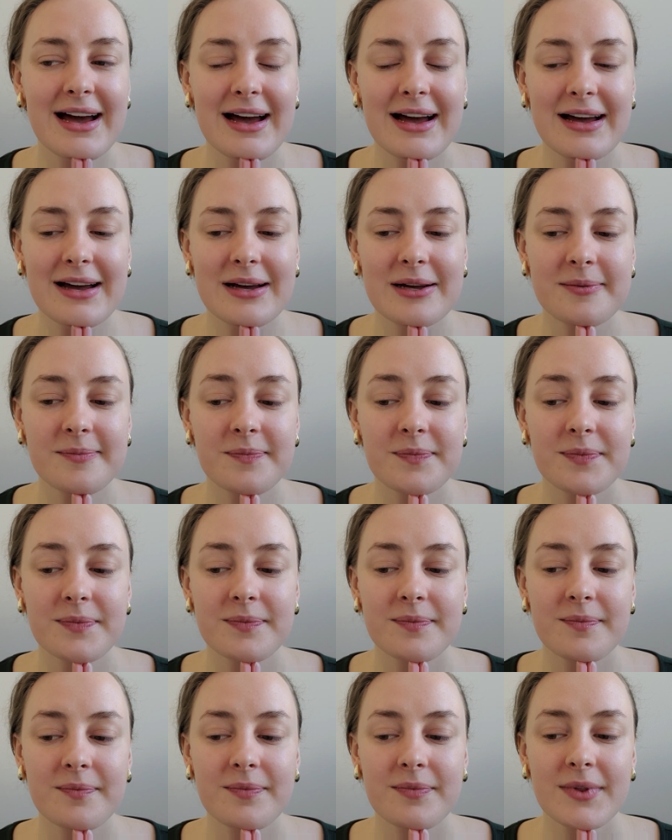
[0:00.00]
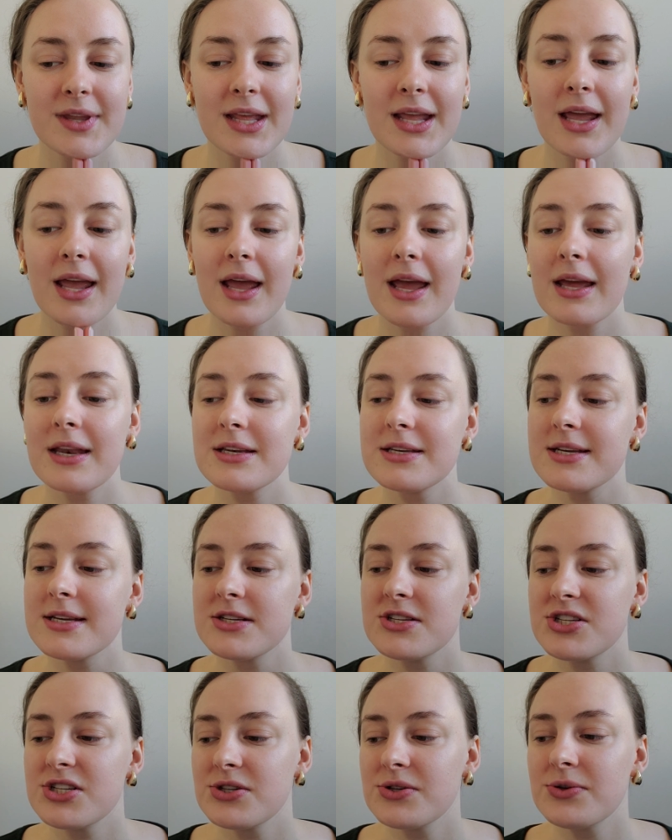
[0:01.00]
Um,
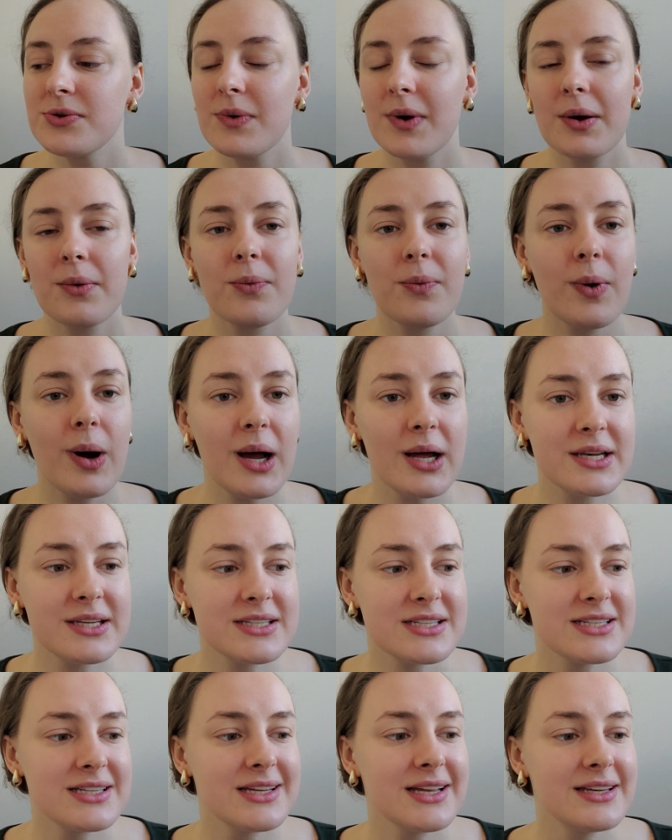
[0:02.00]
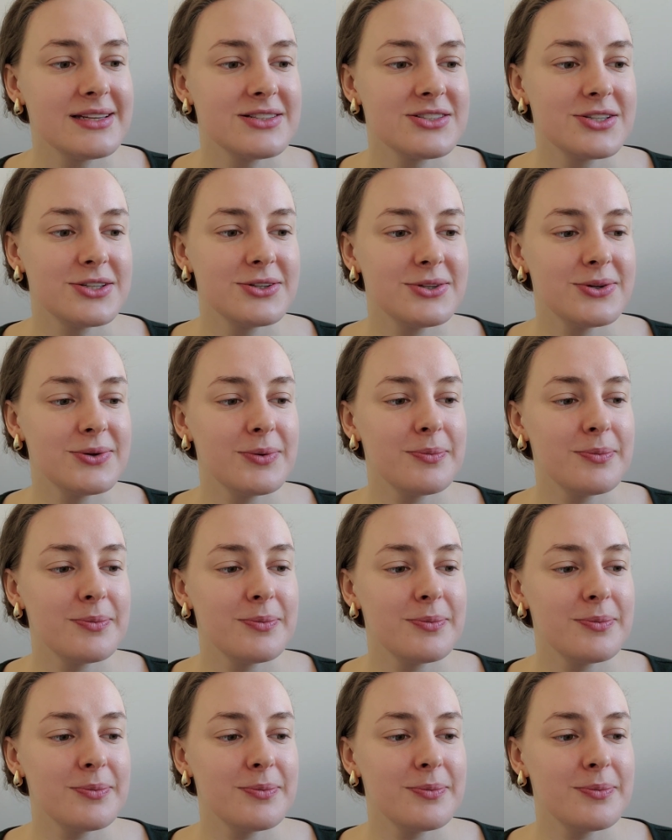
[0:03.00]
did you want to